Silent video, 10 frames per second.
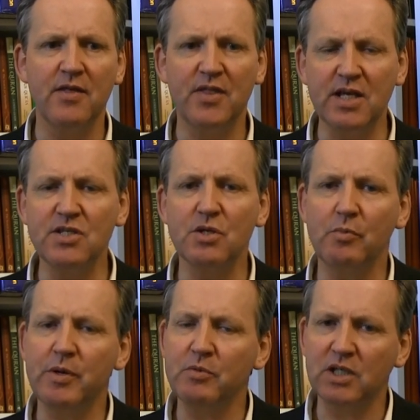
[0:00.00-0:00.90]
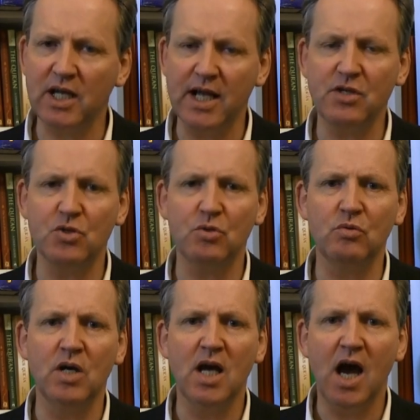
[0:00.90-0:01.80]
Things that we would like
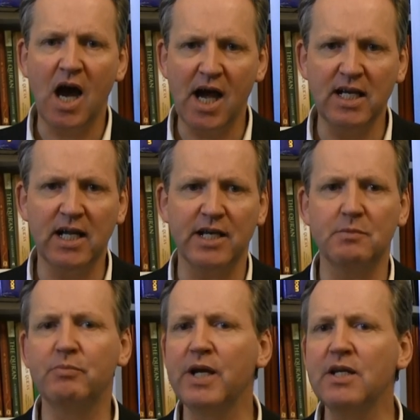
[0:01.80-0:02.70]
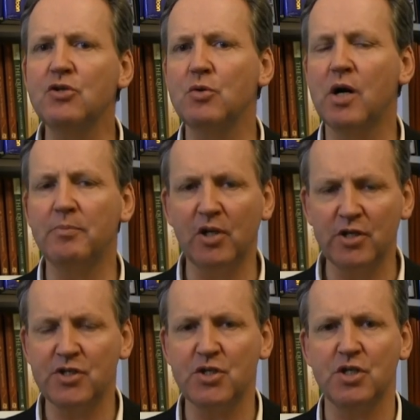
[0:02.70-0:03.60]
to highlight, bring to our
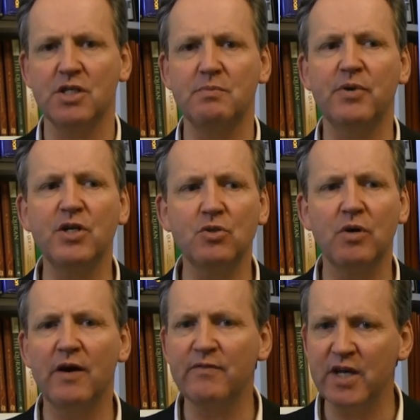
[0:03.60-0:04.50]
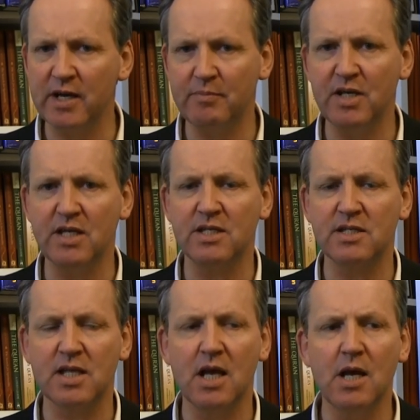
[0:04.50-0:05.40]
politicians, bring to our
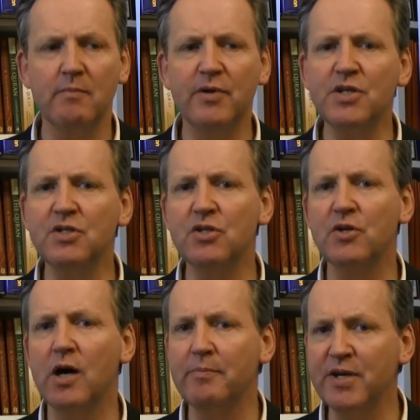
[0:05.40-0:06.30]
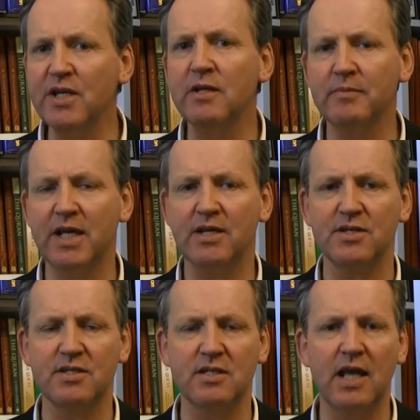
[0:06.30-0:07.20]
VIPs, bring to our opinion
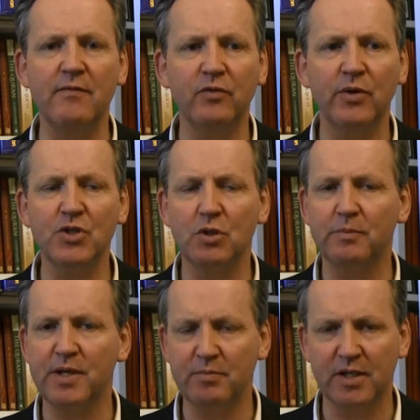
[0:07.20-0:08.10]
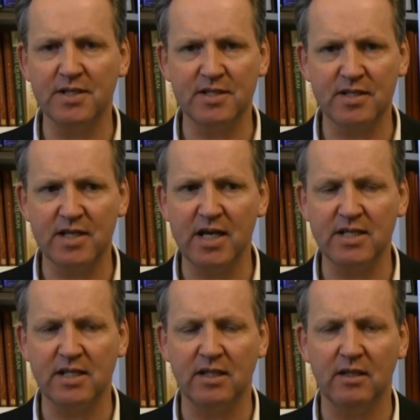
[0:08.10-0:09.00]
makers, influential people in
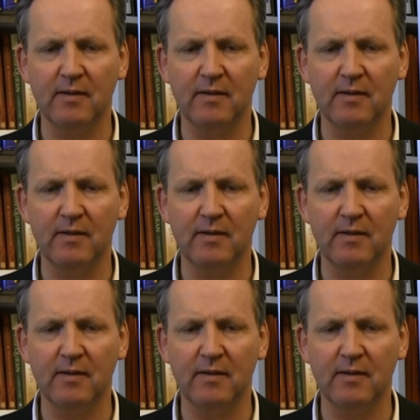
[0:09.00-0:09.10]
society.